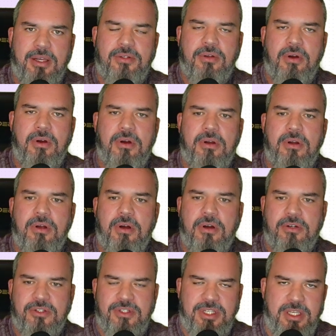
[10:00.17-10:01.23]
our
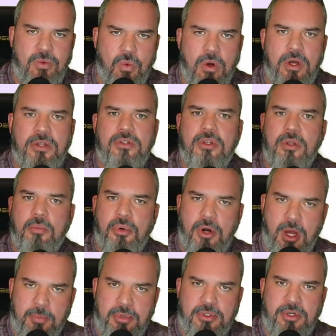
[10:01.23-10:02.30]
C1 to the
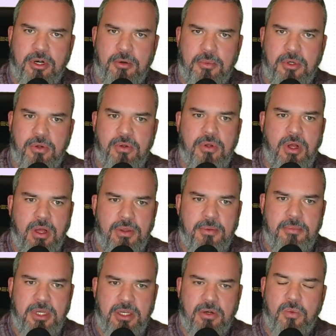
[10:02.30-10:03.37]
proper terminal on the
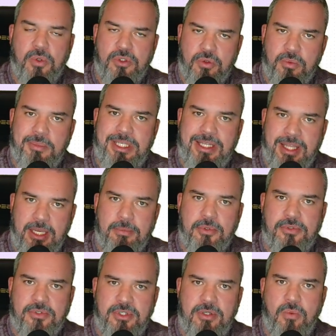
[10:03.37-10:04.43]
meter, which will be labeled
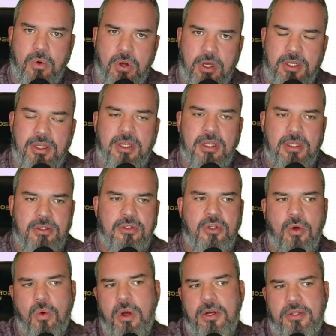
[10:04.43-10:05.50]
C1,
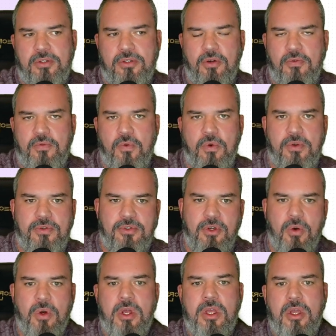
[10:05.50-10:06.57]
so on and so forth.
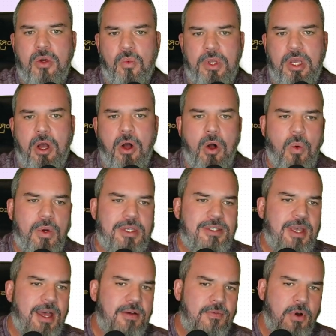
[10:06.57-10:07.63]
So we always
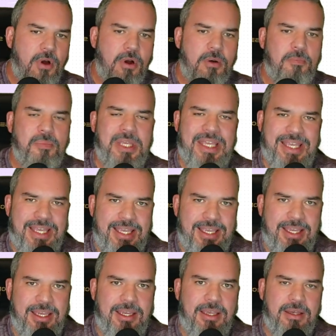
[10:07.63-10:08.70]
have our P